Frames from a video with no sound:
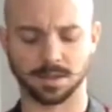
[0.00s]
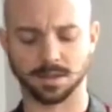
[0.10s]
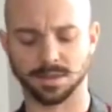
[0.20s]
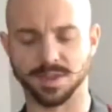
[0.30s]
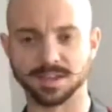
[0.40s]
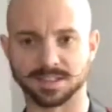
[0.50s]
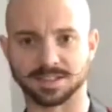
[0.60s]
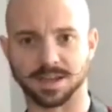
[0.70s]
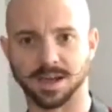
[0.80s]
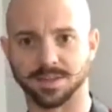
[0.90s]

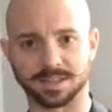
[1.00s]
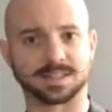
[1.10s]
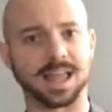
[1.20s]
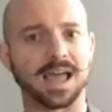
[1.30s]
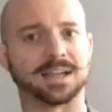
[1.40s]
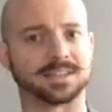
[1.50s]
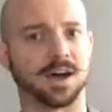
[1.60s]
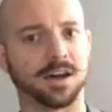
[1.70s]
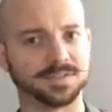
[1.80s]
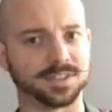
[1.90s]
this line is
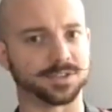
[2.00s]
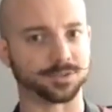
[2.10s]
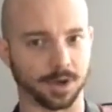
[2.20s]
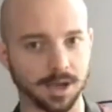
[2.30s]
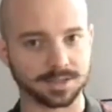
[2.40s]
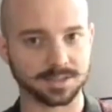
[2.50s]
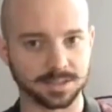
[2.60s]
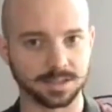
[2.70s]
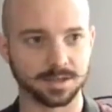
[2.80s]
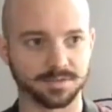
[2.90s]
often
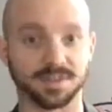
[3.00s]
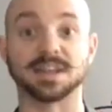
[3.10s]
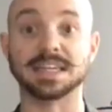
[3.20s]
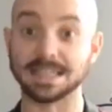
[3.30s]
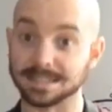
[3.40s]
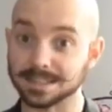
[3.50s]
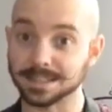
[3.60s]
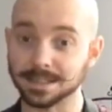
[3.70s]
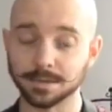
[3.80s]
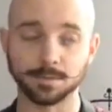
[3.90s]
crossed very
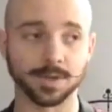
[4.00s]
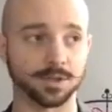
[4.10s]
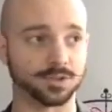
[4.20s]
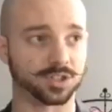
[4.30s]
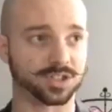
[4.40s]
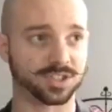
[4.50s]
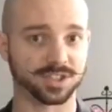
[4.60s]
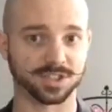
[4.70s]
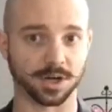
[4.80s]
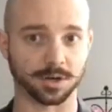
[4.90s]
easily when you just
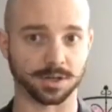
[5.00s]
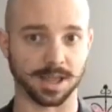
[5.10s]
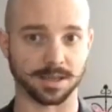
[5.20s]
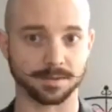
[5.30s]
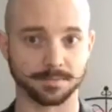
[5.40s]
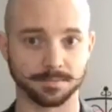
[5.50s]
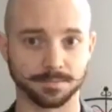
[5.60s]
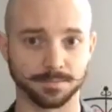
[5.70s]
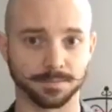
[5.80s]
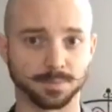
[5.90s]
start like
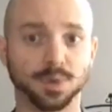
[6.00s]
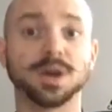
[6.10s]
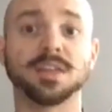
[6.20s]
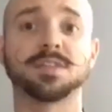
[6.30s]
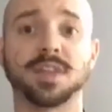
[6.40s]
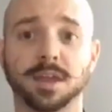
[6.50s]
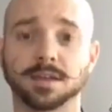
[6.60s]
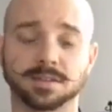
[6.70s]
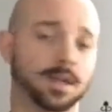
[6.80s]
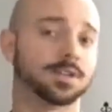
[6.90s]
putting
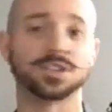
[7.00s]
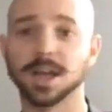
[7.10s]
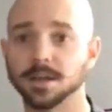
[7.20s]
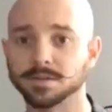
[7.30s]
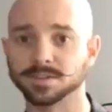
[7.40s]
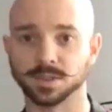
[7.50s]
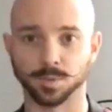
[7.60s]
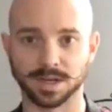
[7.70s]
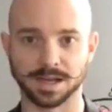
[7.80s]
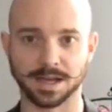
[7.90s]
things on shelves and
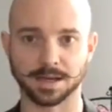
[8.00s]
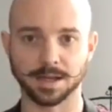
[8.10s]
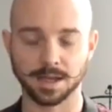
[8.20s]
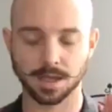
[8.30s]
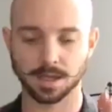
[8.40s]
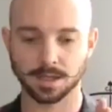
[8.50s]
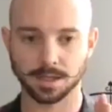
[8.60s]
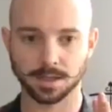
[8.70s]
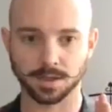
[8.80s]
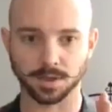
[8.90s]
whatnot.
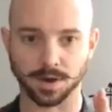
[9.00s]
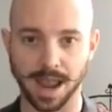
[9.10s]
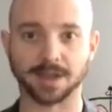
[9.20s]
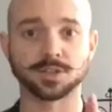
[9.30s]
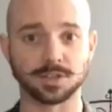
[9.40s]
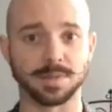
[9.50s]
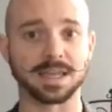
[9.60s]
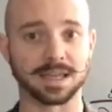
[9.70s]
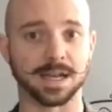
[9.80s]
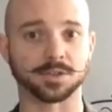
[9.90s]
You're actually
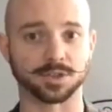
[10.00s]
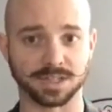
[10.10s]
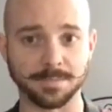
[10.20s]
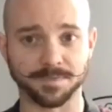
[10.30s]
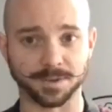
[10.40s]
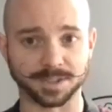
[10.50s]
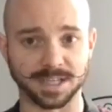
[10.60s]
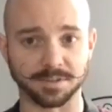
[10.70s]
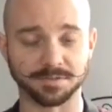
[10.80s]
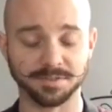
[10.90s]
making an extra step for
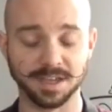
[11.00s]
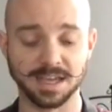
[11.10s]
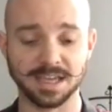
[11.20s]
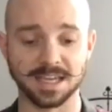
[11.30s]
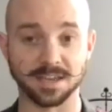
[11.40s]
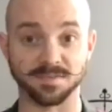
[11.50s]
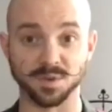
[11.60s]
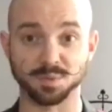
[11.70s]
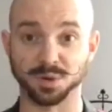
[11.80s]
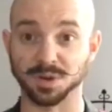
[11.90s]
yourself if
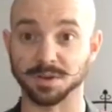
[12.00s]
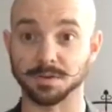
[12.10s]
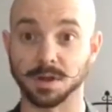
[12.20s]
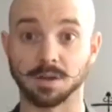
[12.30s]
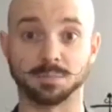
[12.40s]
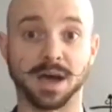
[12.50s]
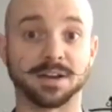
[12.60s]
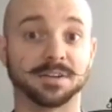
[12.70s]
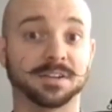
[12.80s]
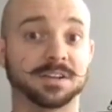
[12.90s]
you put a
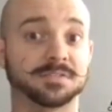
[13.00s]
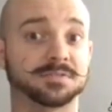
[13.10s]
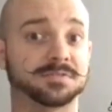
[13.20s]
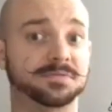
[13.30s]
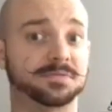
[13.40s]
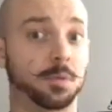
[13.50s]
bottle of